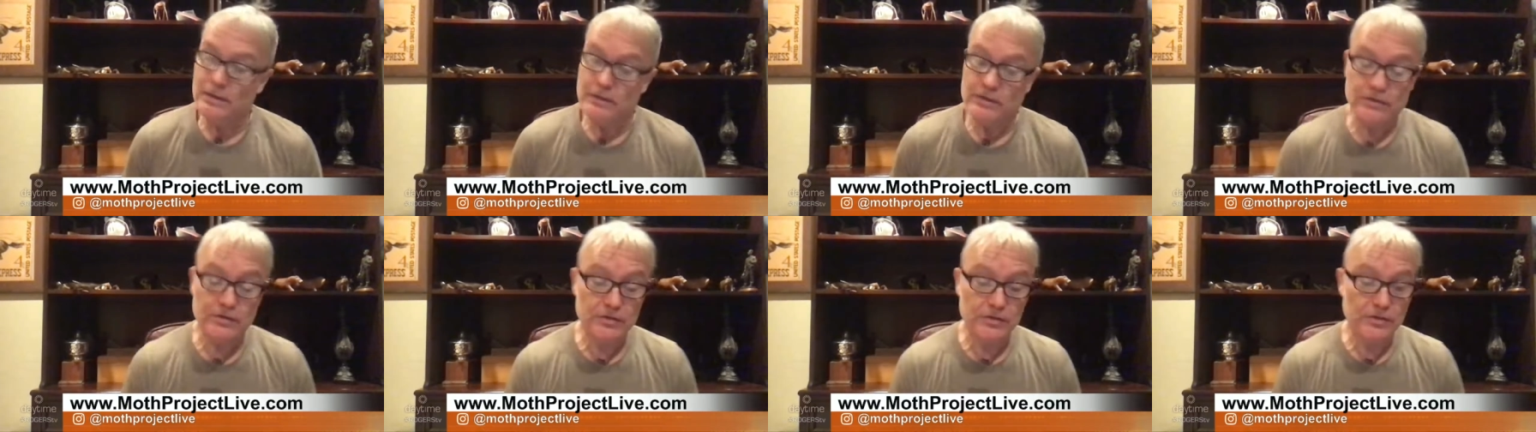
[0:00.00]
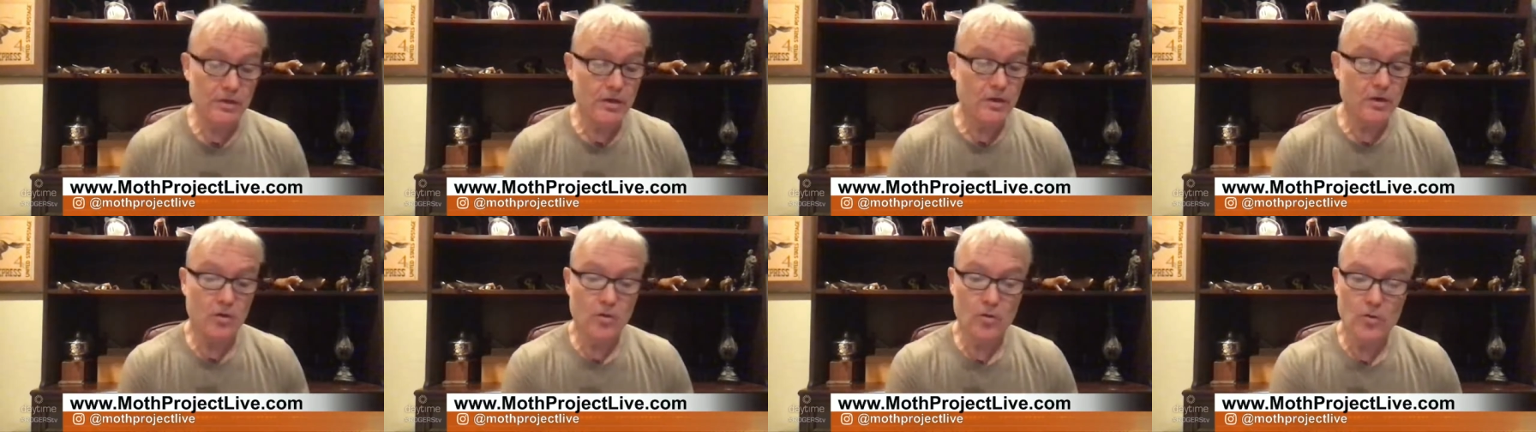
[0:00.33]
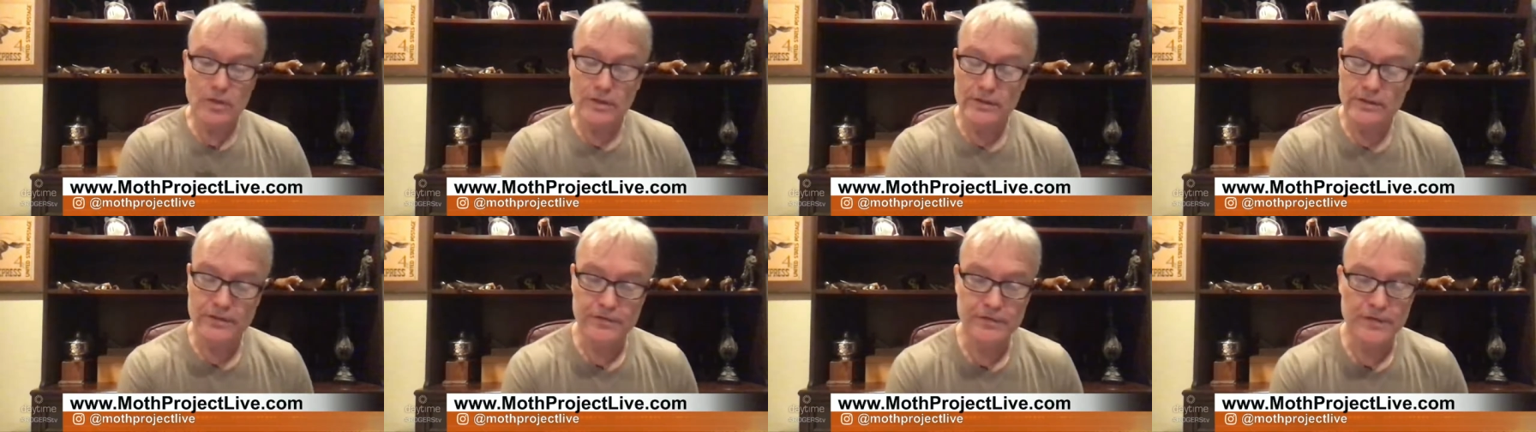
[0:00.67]

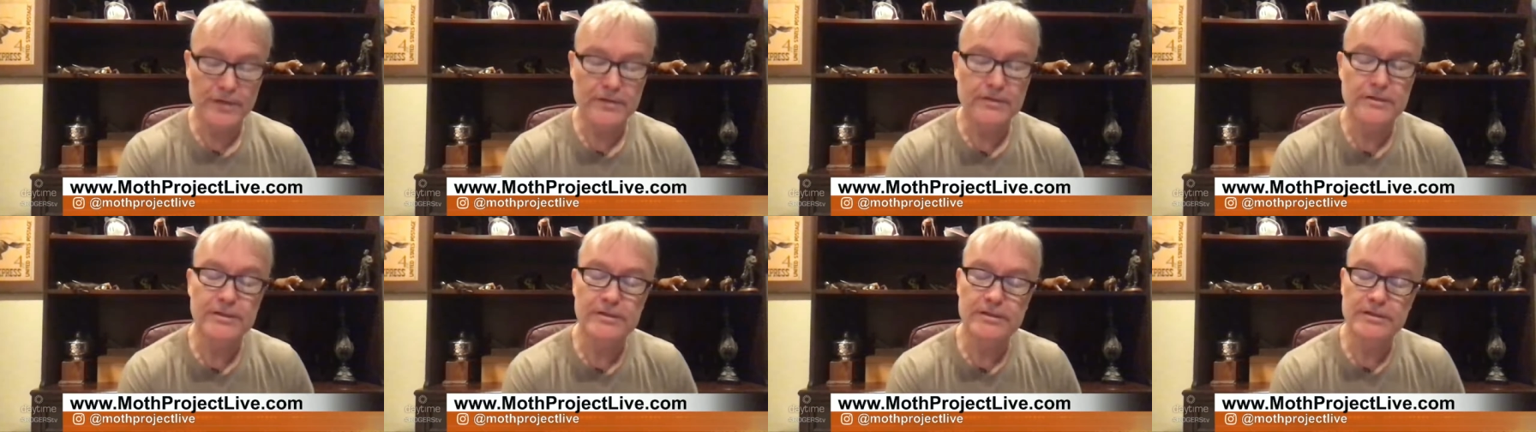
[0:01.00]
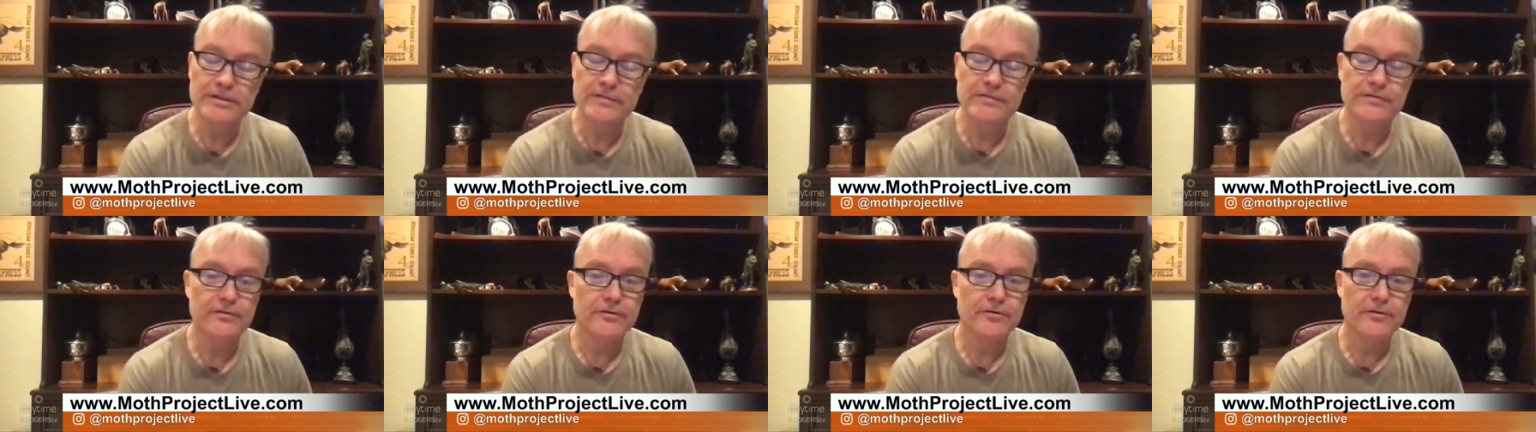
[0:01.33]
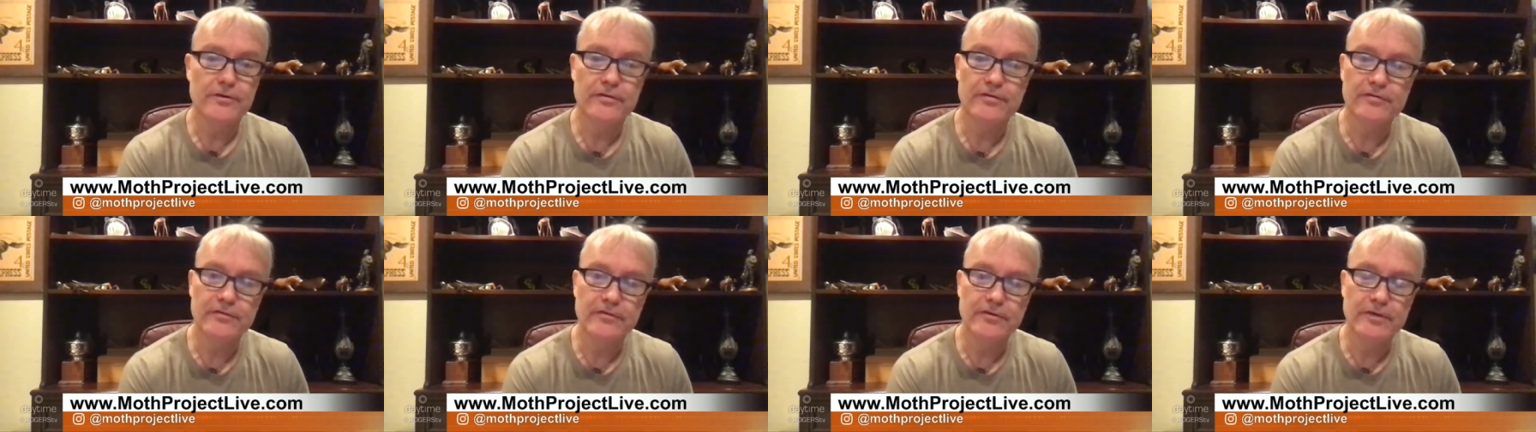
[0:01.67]
so thank goodness
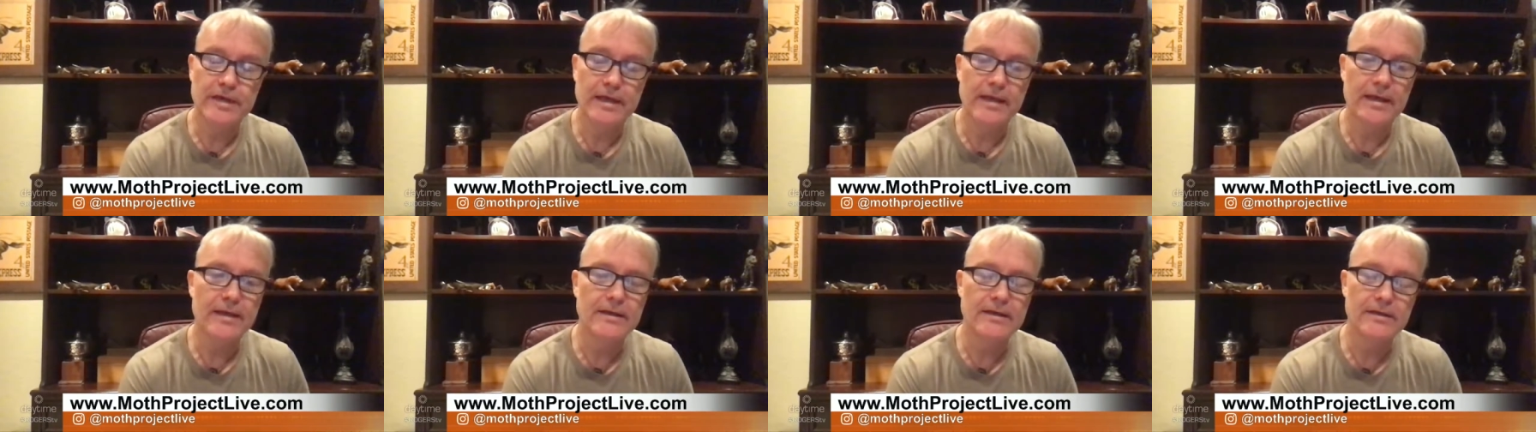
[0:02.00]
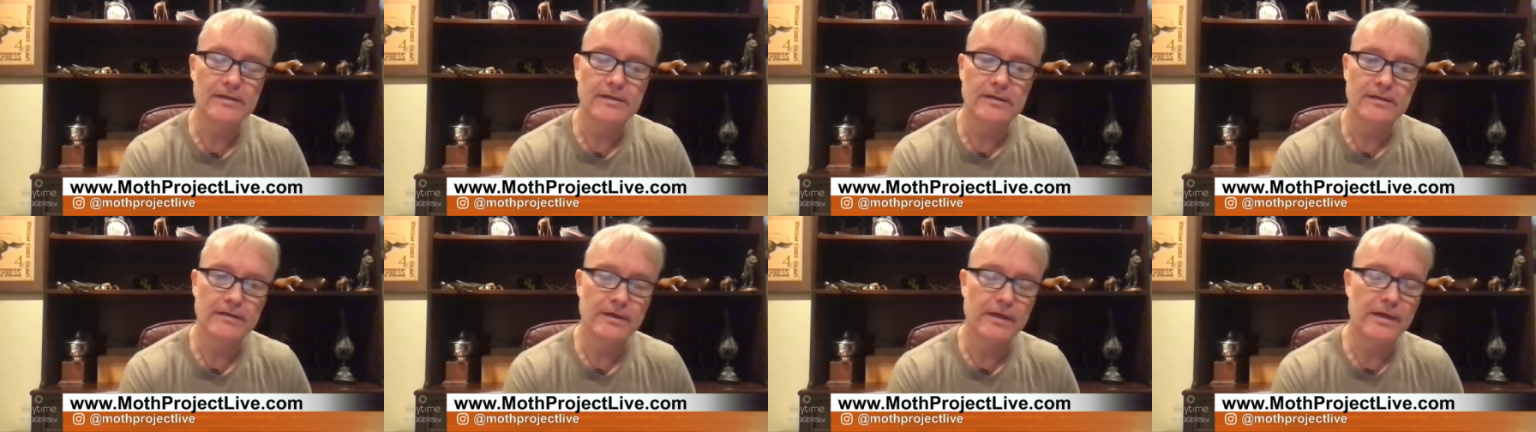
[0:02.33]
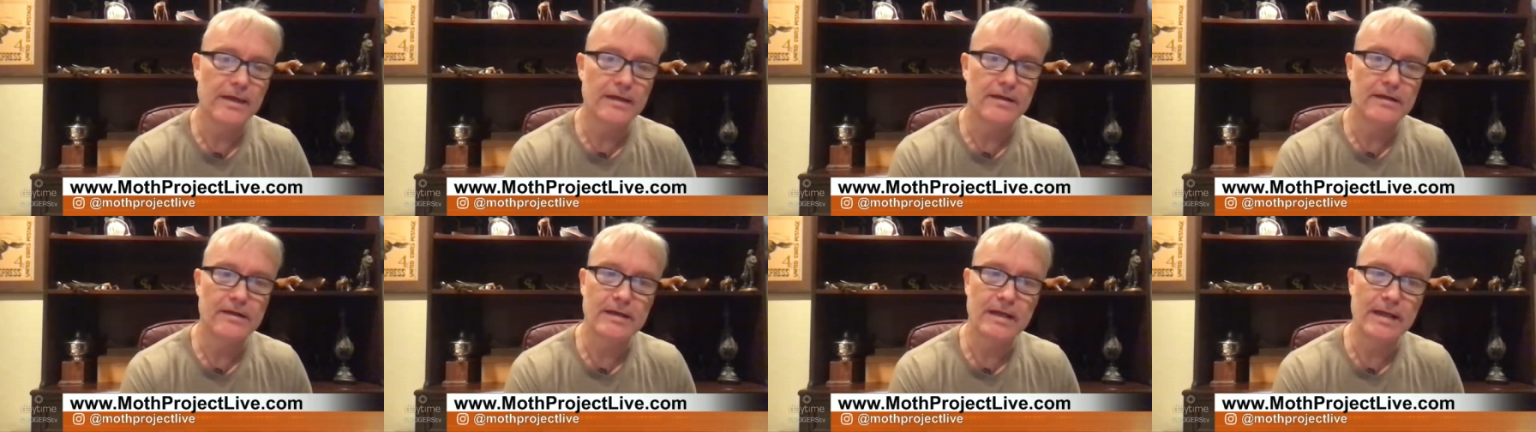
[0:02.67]
for, for Canada and the
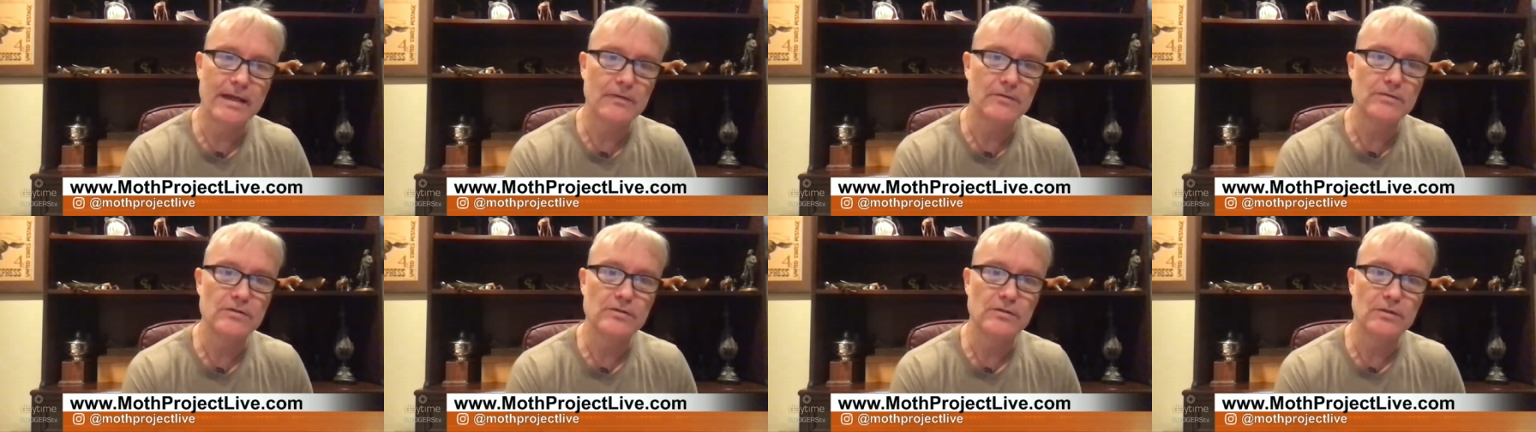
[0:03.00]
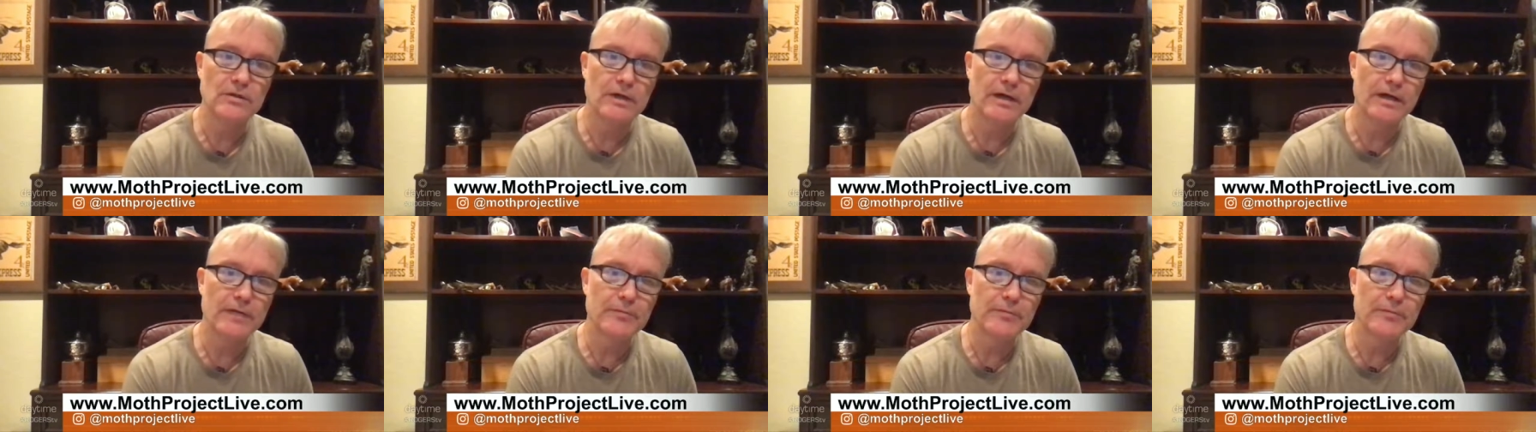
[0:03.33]
Canada Council.